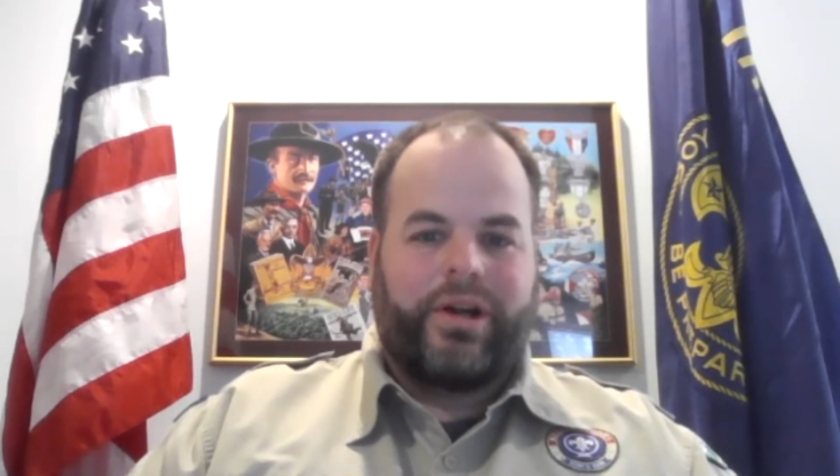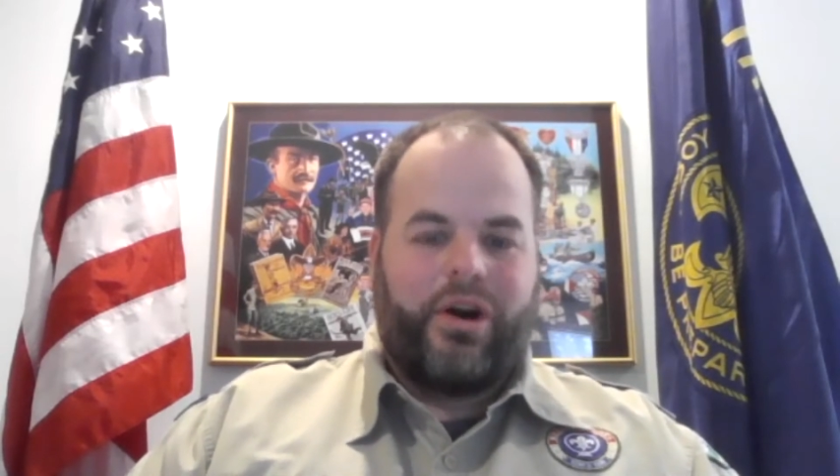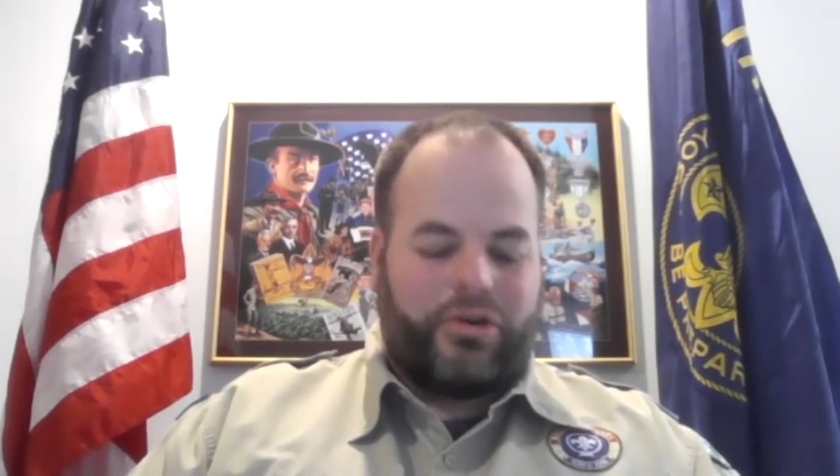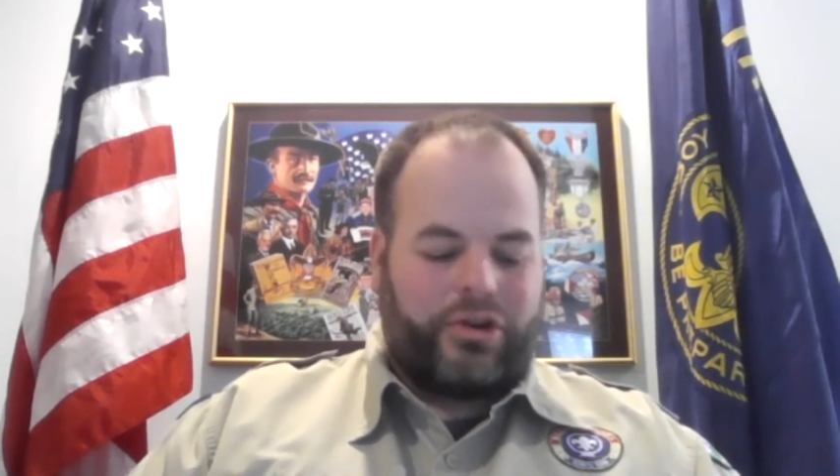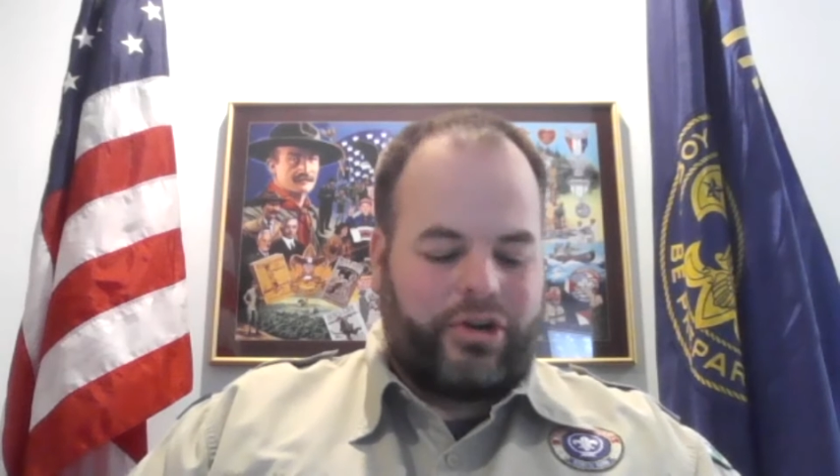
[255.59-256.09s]

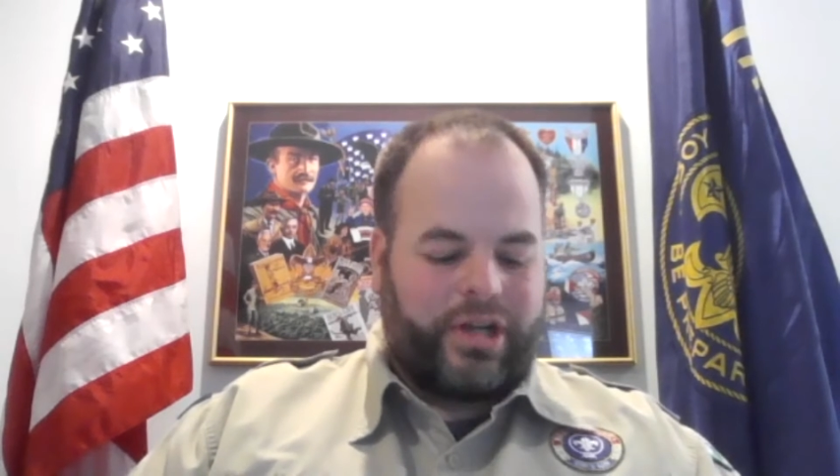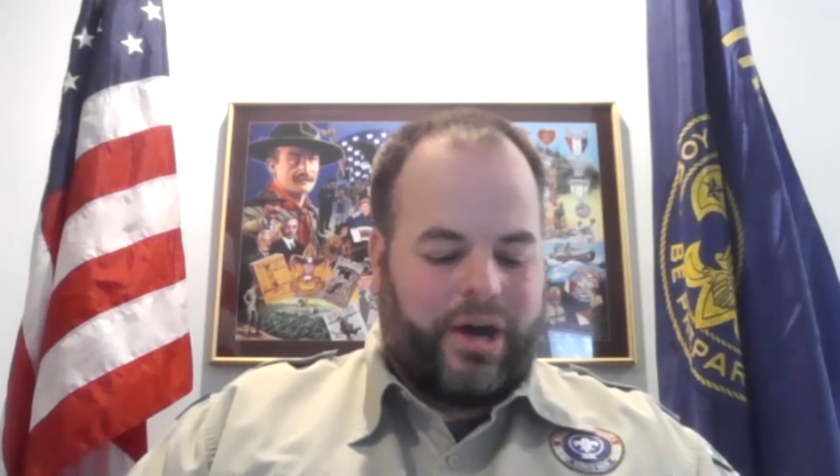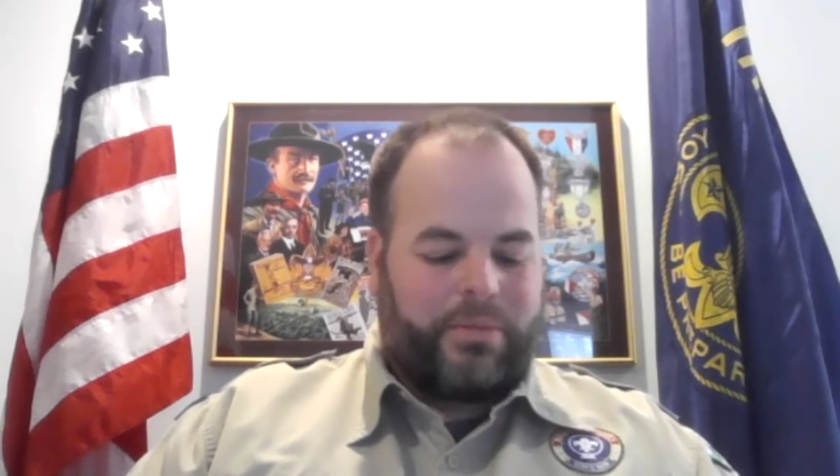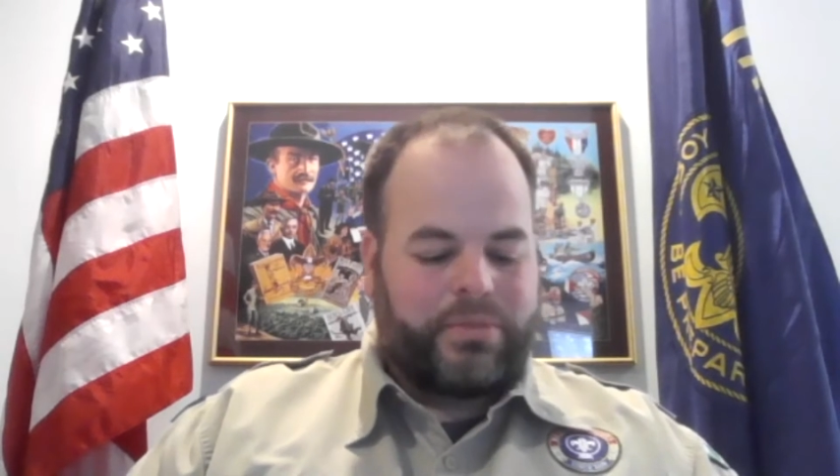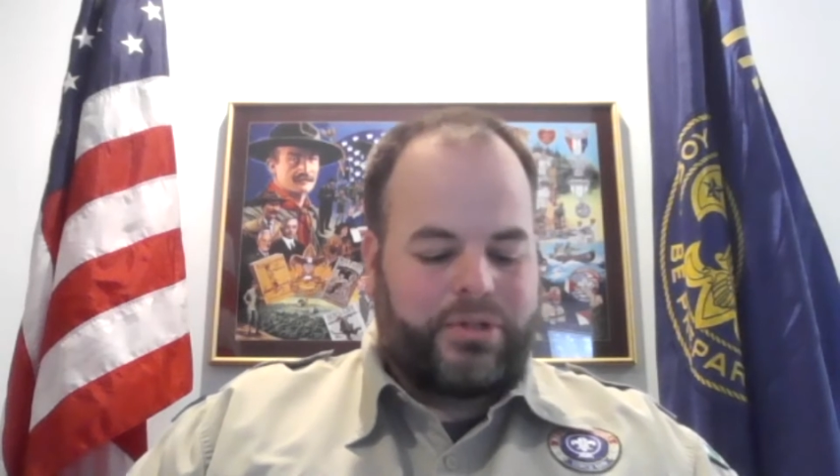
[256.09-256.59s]
all your
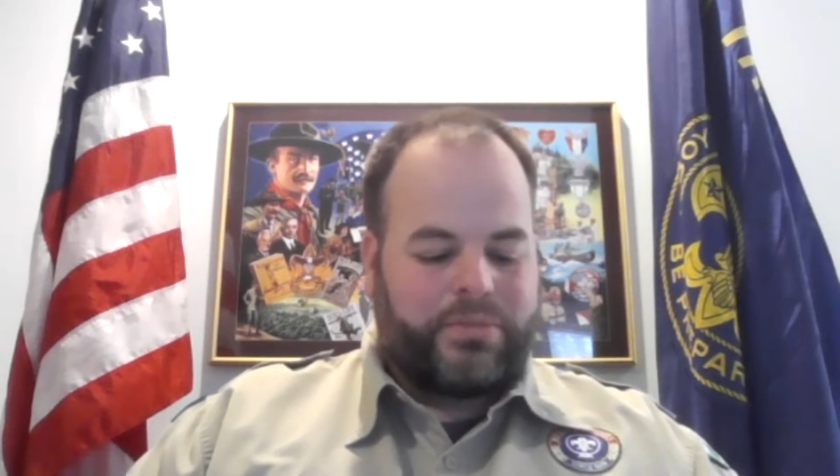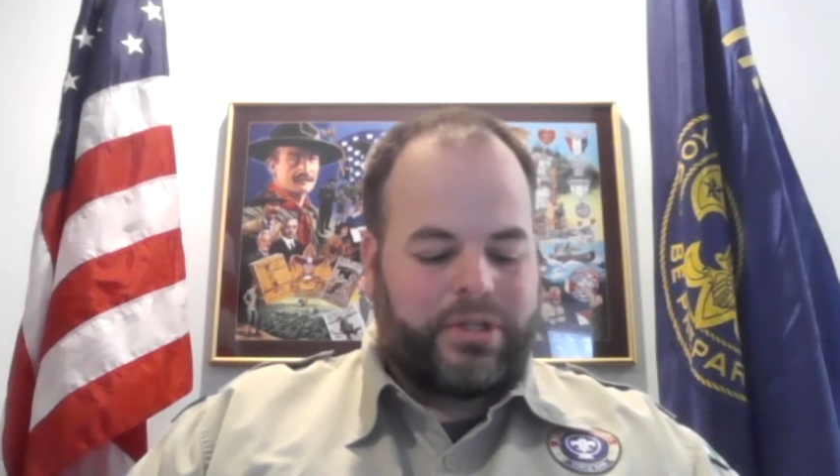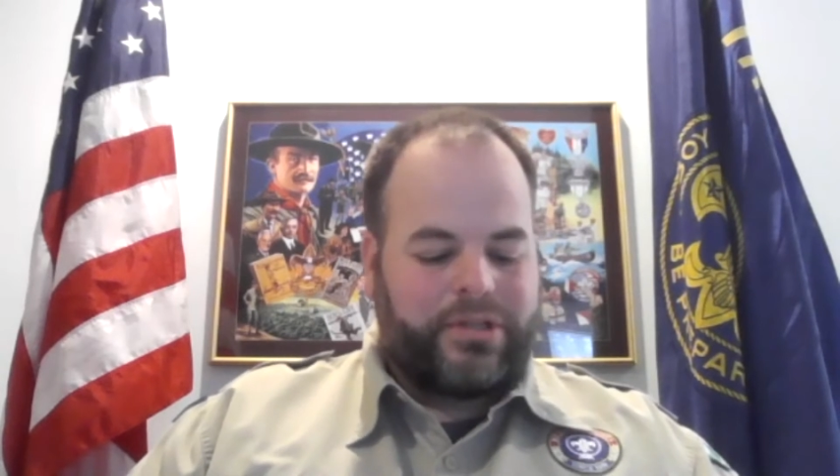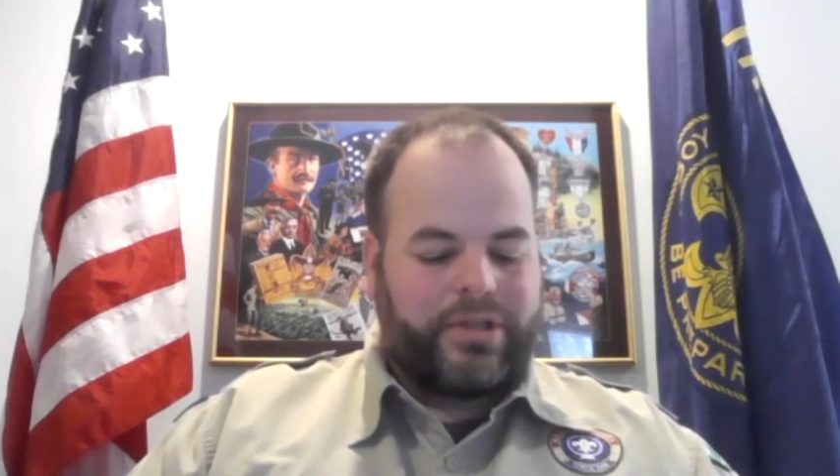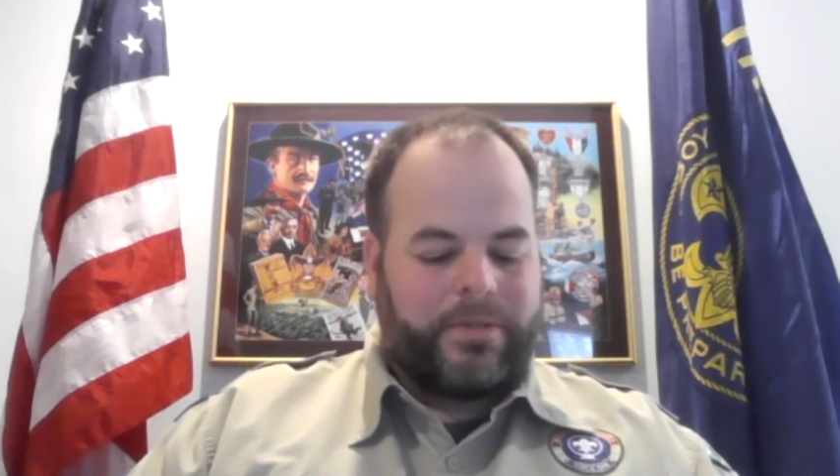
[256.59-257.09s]

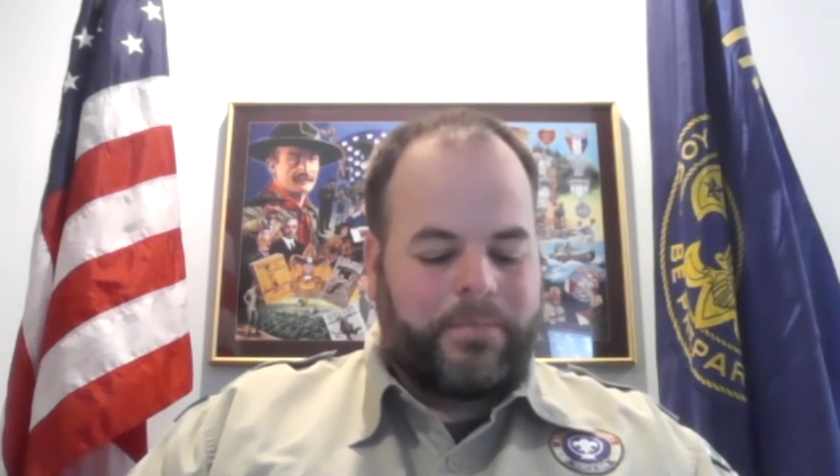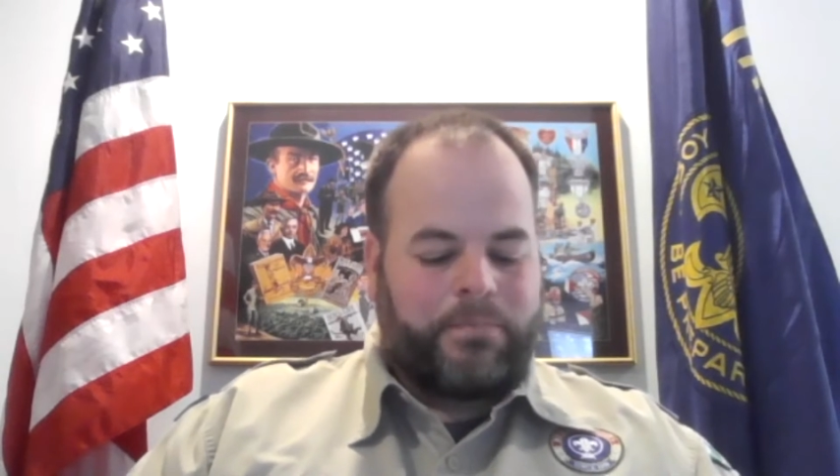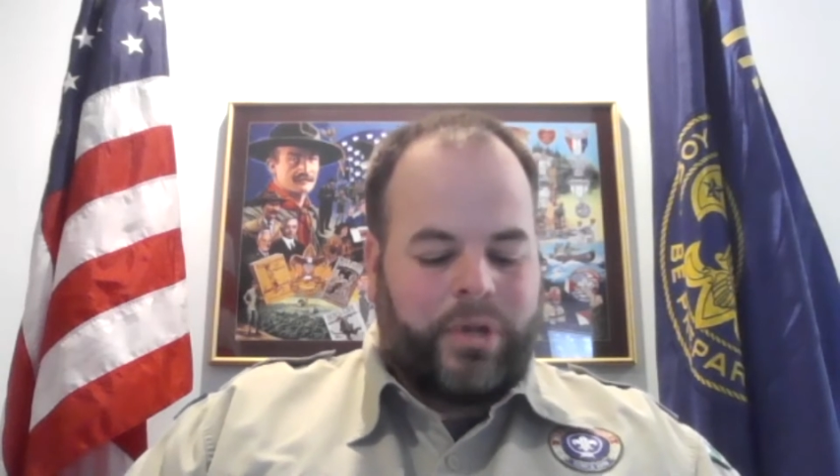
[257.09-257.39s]
accomplishments.